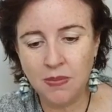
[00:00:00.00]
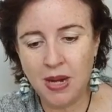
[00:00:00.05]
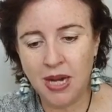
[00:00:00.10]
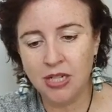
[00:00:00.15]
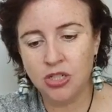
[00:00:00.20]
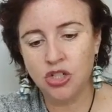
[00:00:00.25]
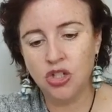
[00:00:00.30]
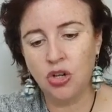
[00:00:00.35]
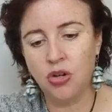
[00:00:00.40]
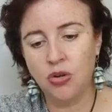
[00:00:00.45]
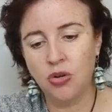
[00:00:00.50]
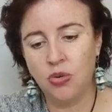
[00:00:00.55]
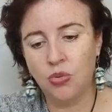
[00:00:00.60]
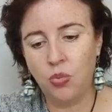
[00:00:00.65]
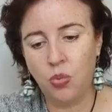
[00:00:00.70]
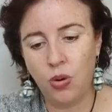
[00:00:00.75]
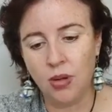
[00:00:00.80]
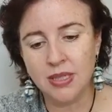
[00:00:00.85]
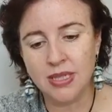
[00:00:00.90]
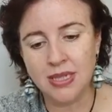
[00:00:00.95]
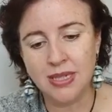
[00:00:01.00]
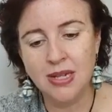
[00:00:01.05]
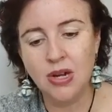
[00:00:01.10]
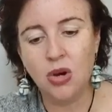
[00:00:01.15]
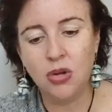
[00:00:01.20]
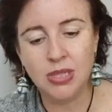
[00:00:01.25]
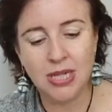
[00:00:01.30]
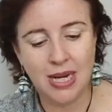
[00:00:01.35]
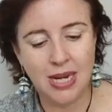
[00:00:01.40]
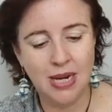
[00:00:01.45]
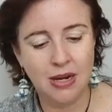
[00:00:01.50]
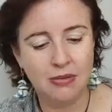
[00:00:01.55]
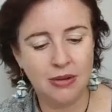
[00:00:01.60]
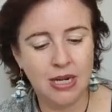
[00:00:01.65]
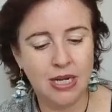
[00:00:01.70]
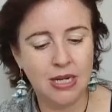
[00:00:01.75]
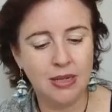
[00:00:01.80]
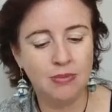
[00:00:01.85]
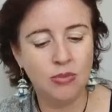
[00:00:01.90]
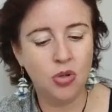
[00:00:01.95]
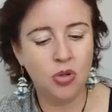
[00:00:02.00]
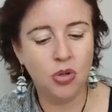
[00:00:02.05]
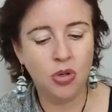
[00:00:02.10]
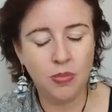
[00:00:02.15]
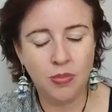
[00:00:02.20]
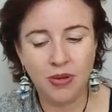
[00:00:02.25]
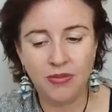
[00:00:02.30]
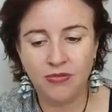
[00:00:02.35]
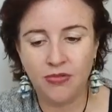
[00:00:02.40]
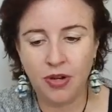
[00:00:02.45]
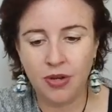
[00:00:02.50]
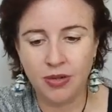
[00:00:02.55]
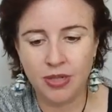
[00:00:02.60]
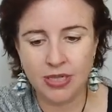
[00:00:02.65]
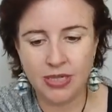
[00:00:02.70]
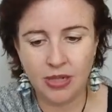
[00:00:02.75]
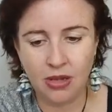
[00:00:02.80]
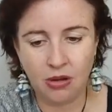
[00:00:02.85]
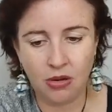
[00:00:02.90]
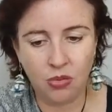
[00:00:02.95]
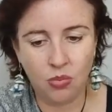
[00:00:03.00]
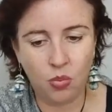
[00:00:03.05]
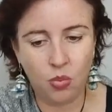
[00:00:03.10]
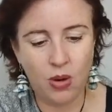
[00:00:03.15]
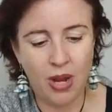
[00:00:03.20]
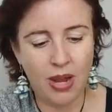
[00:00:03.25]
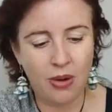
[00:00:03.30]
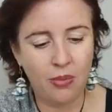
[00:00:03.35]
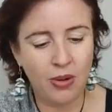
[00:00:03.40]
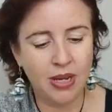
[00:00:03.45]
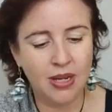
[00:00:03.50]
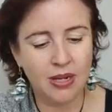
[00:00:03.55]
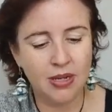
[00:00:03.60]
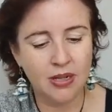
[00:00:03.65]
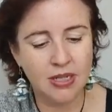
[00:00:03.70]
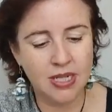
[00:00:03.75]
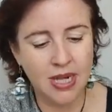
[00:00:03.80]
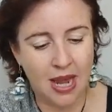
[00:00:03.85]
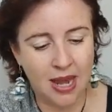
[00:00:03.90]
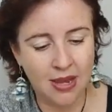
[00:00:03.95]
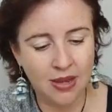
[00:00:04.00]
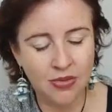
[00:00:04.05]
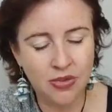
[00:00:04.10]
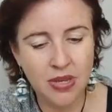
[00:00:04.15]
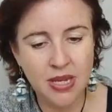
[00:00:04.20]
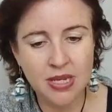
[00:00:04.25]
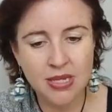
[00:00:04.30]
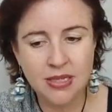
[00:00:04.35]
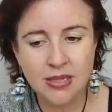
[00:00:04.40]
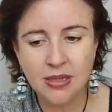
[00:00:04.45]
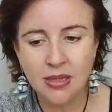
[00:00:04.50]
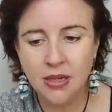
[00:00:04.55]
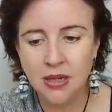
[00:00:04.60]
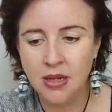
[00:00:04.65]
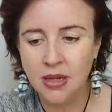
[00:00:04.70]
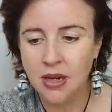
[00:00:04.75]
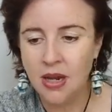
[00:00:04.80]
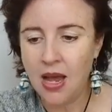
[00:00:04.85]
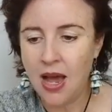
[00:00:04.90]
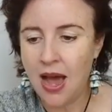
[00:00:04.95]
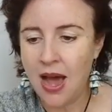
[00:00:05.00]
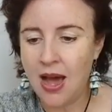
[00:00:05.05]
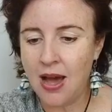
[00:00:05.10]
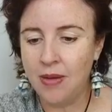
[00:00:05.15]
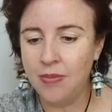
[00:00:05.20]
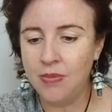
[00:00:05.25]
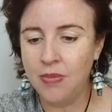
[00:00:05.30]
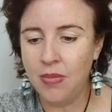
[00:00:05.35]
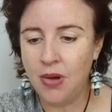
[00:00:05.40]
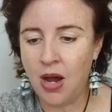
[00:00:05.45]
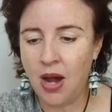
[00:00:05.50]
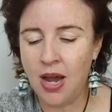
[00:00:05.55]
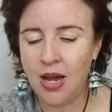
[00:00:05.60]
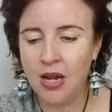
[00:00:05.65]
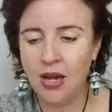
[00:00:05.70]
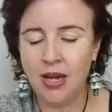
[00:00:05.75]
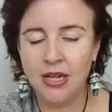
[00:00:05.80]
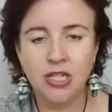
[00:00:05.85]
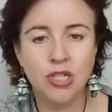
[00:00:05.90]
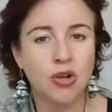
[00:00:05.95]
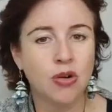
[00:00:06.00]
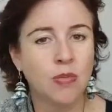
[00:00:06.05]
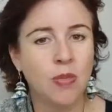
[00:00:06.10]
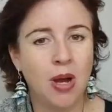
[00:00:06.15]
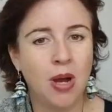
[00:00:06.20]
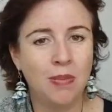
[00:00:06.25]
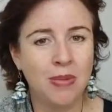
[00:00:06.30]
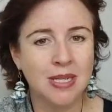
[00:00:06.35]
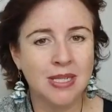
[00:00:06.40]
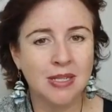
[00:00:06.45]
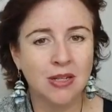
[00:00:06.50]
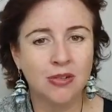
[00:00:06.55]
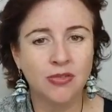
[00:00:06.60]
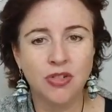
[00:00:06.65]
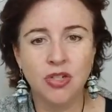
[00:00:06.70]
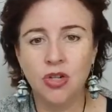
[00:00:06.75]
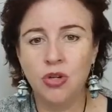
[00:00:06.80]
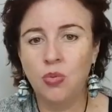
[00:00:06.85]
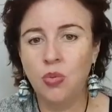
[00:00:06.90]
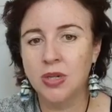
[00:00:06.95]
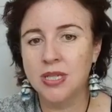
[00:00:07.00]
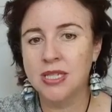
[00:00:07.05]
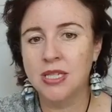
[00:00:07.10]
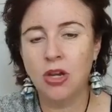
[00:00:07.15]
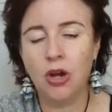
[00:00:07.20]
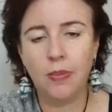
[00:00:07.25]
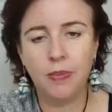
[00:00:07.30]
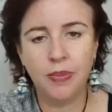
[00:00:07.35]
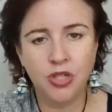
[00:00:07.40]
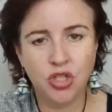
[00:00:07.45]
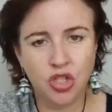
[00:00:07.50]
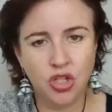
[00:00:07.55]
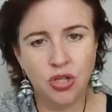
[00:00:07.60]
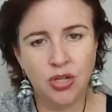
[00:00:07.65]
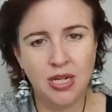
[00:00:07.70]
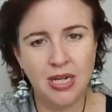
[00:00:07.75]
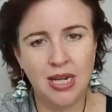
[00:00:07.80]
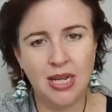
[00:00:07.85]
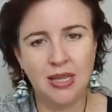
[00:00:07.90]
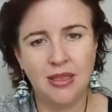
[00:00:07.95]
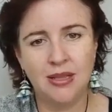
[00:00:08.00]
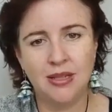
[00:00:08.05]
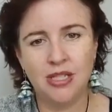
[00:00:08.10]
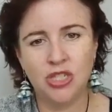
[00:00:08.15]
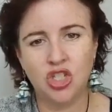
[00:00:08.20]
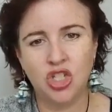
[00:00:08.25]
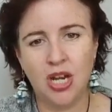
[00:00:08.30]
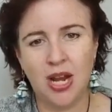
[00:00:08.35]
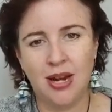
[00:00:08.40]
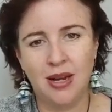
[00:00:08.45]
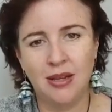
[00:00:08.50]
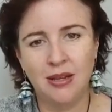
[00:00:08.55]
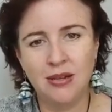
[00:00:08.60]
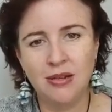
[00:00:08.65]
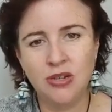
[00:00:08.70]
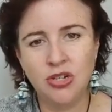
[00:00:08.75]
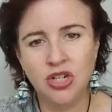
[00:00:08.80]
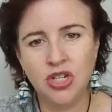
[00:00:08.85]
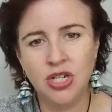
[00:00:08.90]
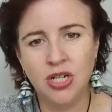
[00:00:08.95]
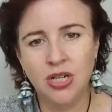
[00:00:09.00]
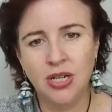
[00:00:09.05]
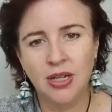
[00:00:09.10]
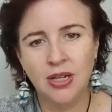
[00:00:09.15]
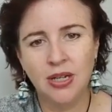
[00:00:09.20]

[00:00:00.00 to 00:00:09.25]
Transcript: much on what's not here anymore, but focusing on where we can take this um, I like to remind myself too, what's the opportunity in this challenge?